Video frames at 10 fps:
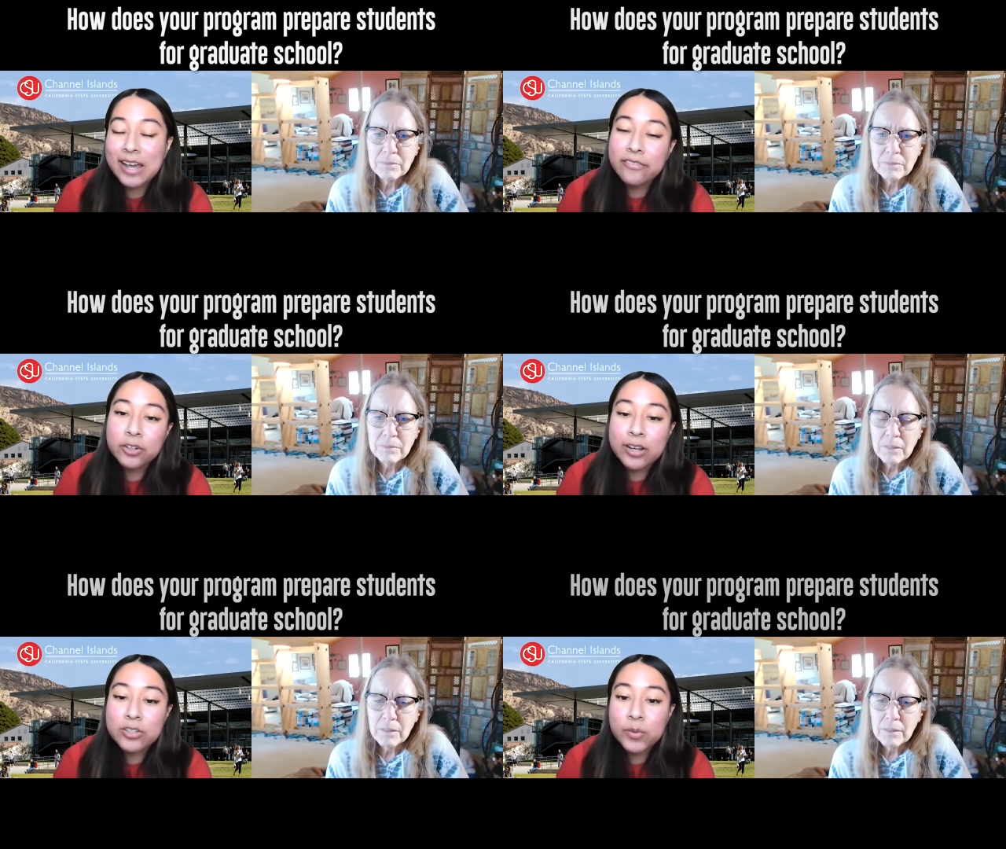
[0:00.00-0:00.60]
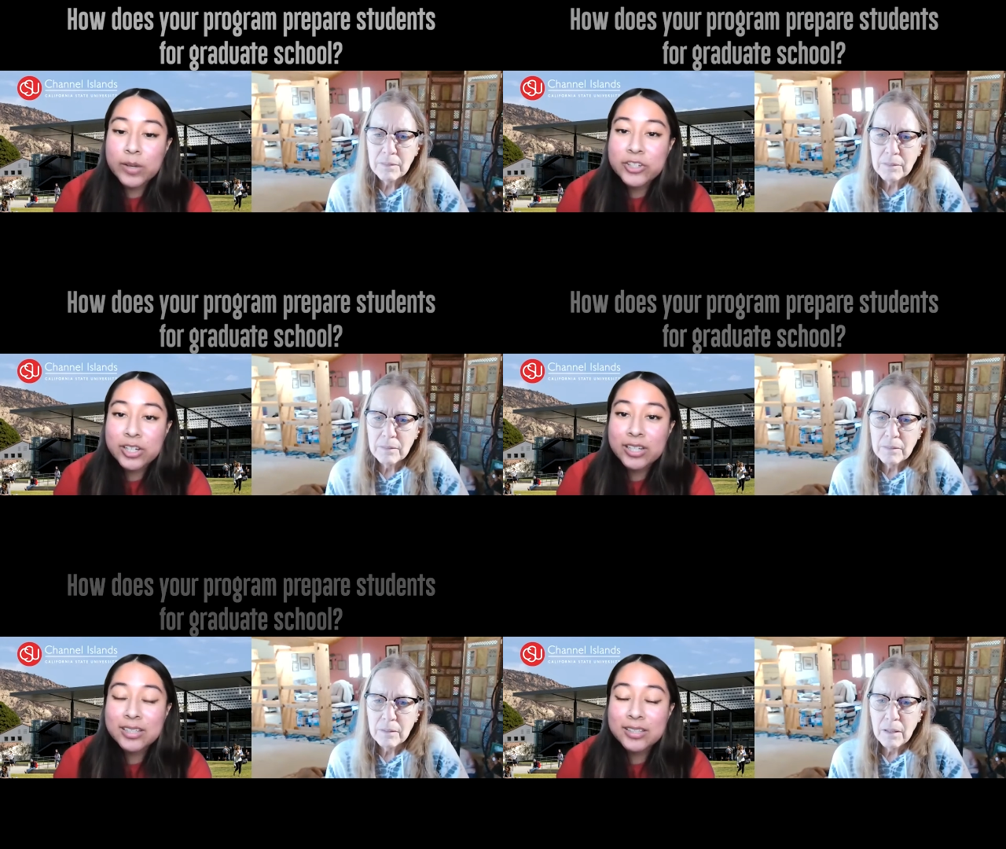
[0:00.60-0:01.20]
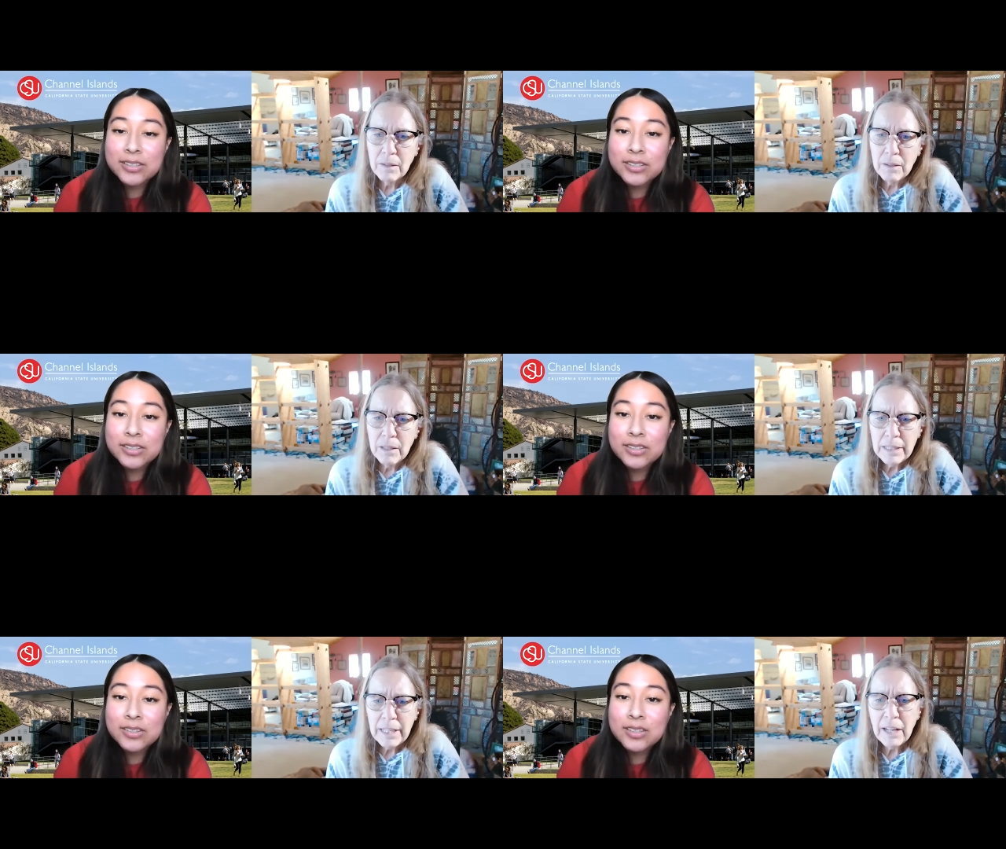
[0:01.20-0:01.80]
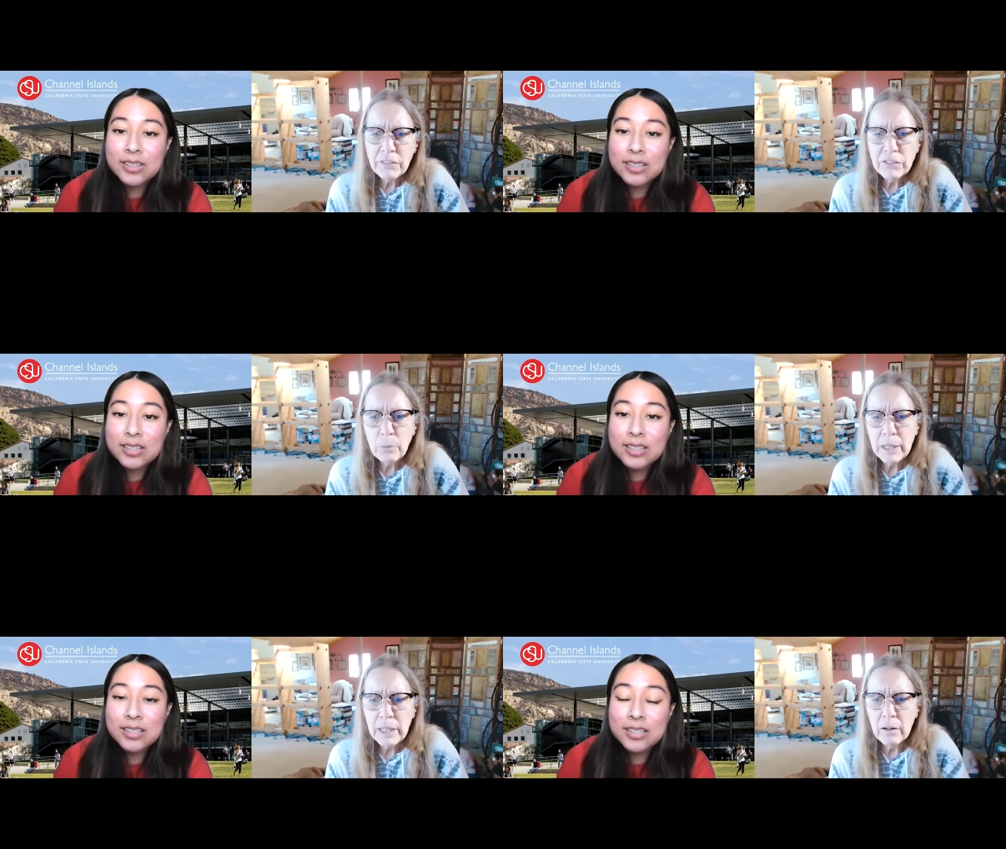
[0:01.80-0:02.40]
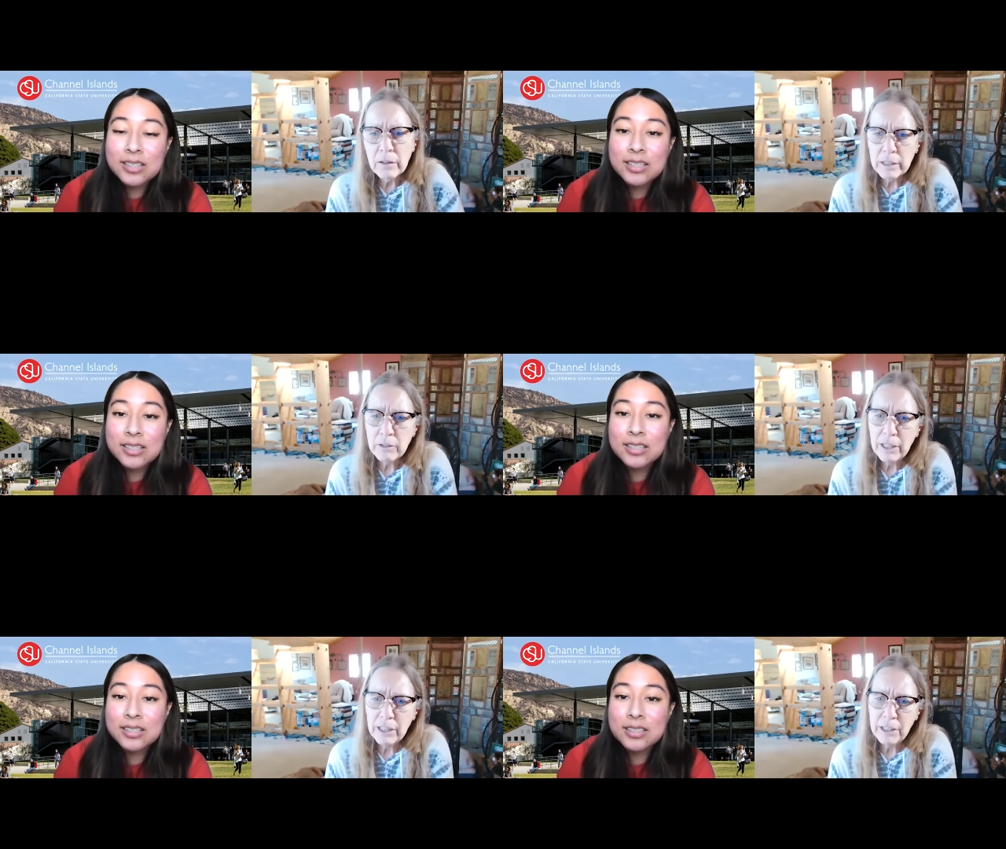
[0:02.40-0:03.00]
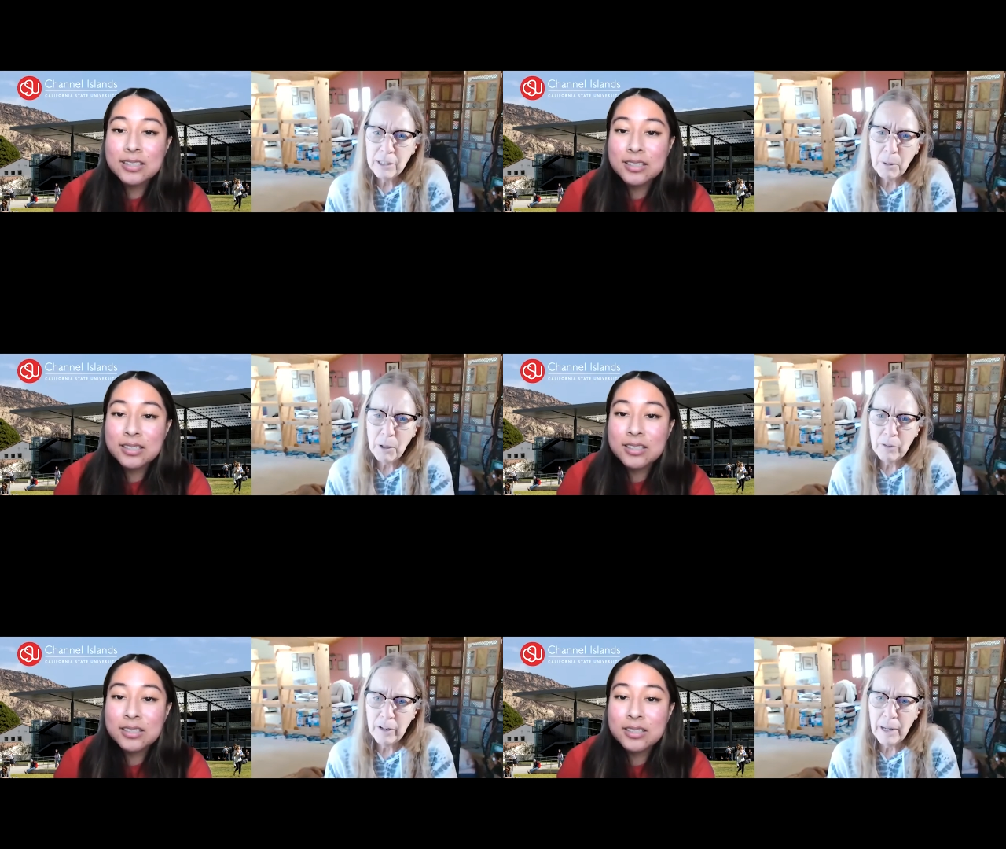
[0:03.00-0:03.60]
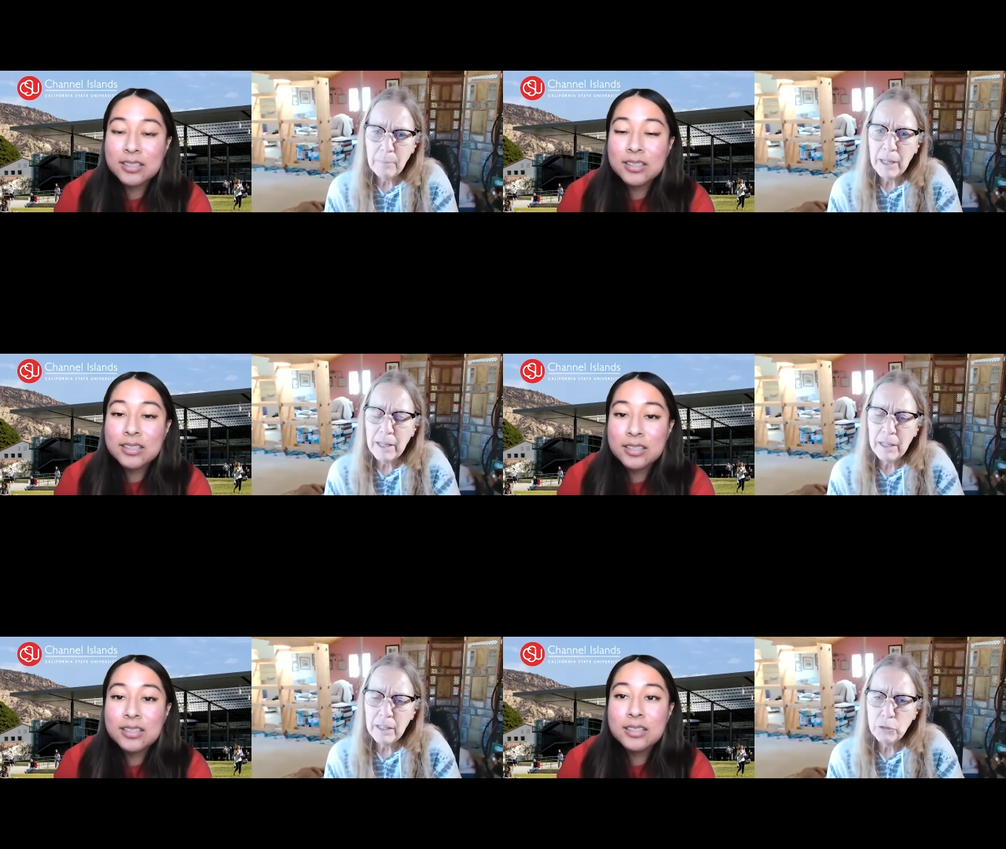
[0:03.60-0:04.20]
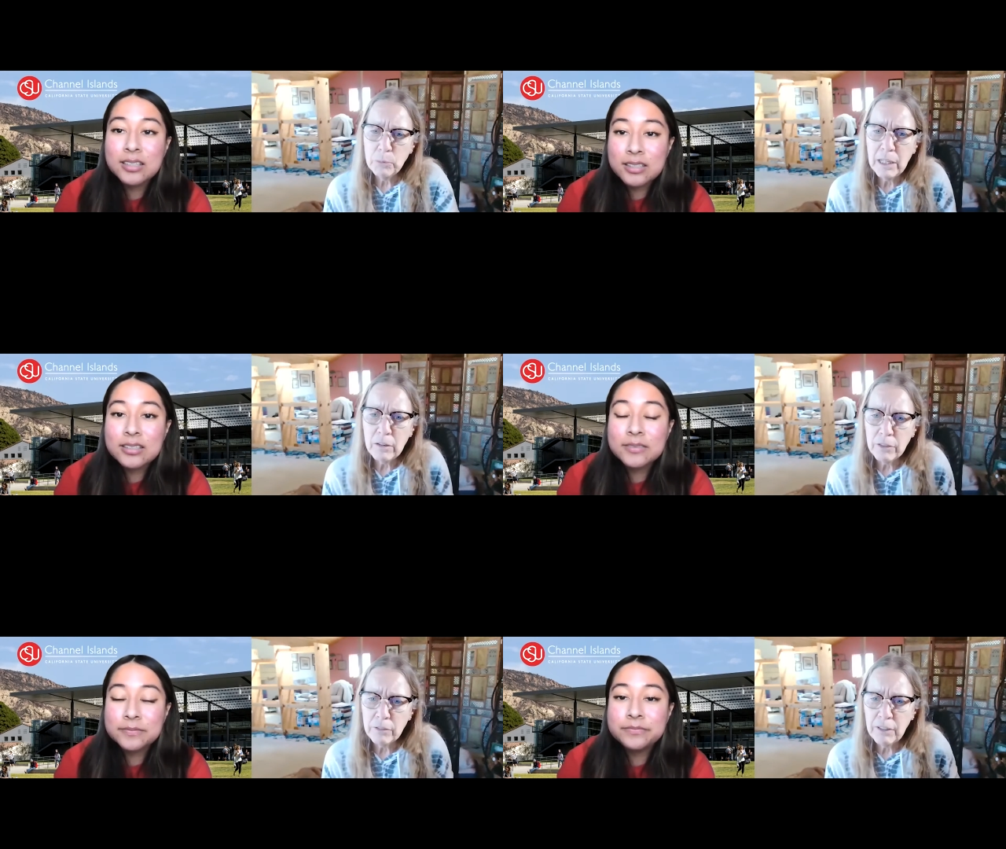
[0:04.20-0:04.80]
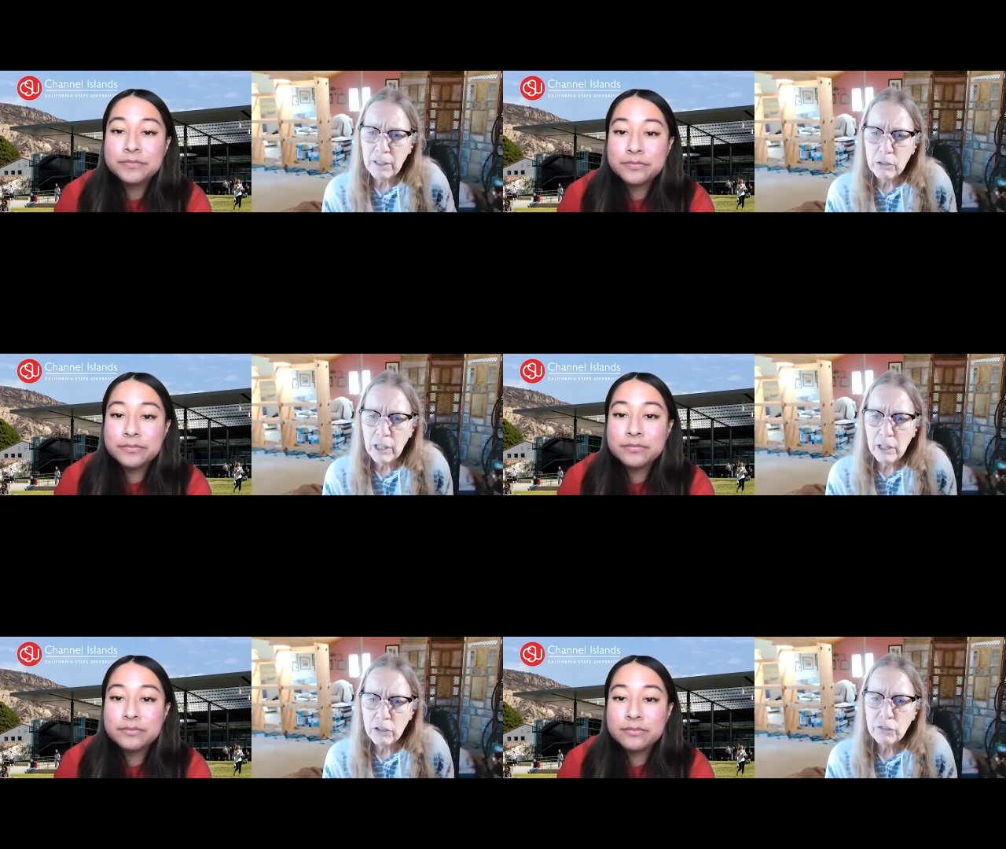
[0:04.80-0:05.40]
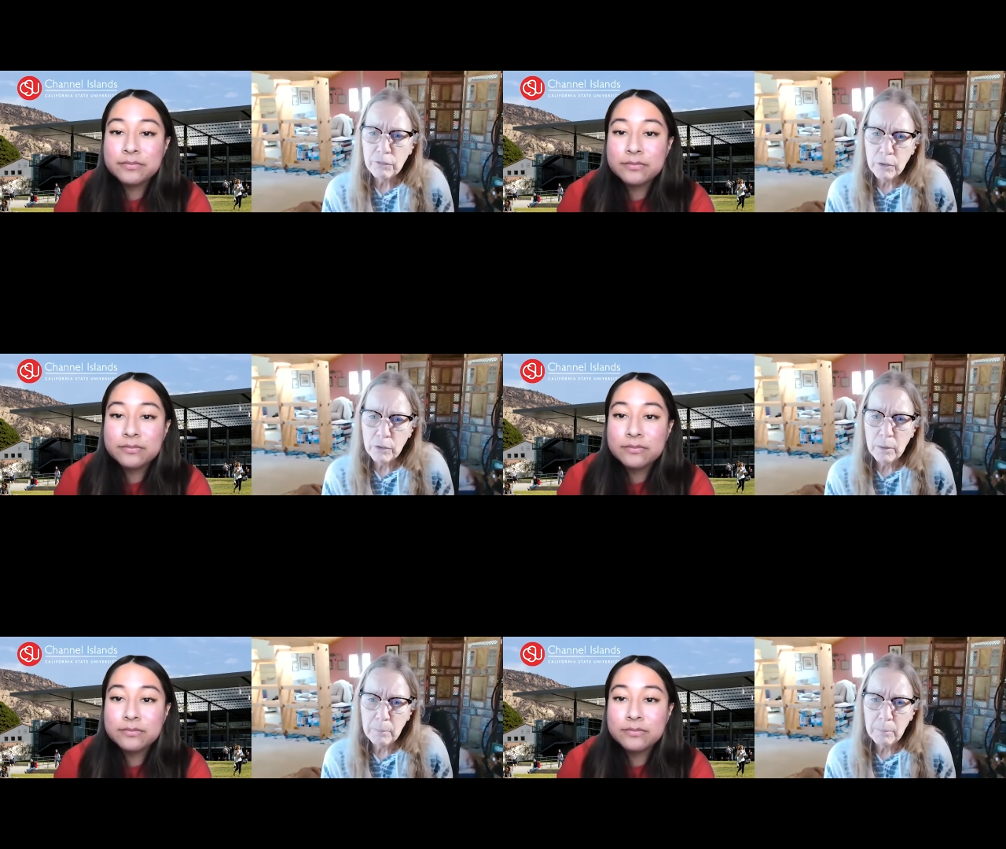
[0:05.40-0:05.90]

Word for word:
Speaker 1: after graduation?
Speaker 2: Yeah, so we are an accredited program and we are the foundation for our